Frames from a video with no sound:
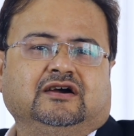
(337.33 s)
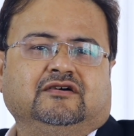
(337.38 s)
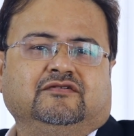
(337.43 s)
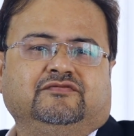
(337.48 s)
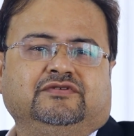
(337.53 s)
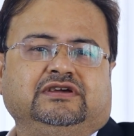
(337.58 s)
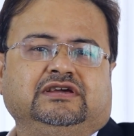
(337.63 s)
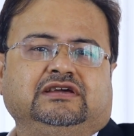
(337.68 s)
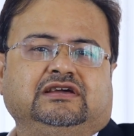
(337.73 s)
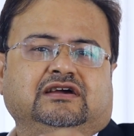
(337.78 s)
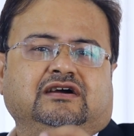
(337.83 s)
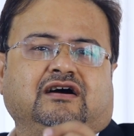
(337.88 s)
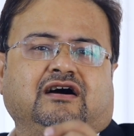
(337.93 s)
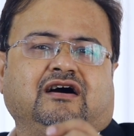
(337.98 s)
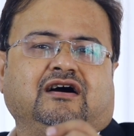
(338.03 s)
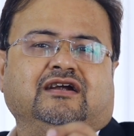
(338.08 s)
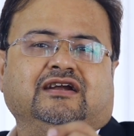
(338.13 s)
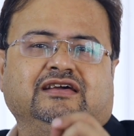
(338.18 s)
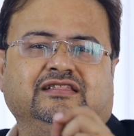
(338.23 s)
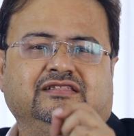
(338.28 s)
we
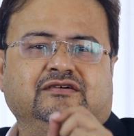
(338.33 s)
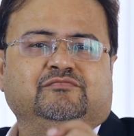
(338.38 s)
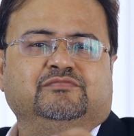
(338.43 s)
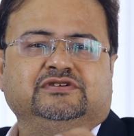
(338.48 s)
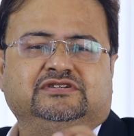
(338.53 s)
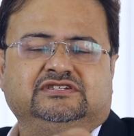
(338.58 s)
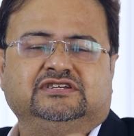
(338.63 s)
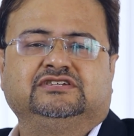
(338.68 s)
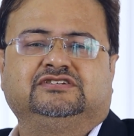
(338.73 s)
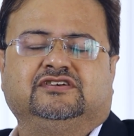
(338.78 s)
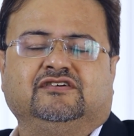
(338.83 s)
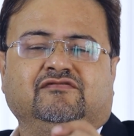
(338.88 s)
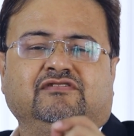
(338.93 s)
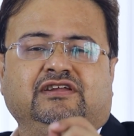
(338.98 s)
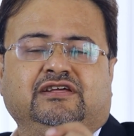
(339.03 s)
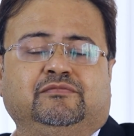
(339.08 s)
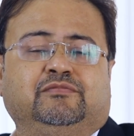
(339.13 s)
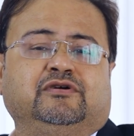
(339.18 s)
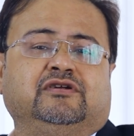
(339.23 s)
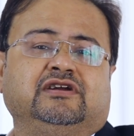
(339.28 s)
are in the business of
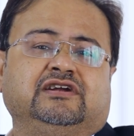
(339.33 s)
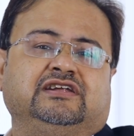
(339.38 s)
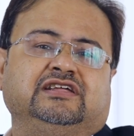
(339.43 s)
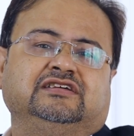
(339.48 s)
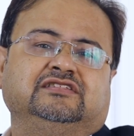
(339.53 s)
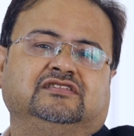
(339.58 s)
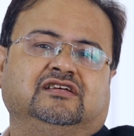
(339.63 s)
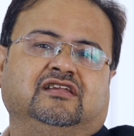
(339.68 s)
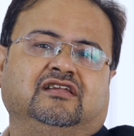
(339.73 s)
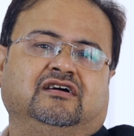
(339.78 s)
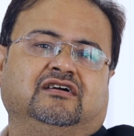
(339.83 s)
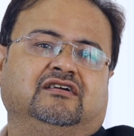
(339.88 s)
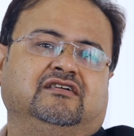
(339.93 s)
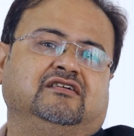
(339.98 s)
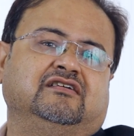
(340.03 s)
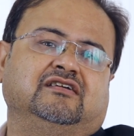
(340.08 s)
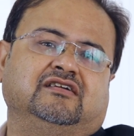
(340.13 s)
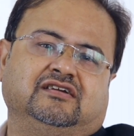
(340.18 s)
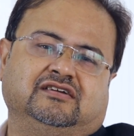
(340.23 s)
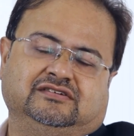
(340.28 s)
liberating the
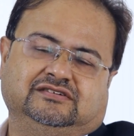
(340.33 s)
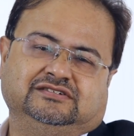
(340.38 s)
learner.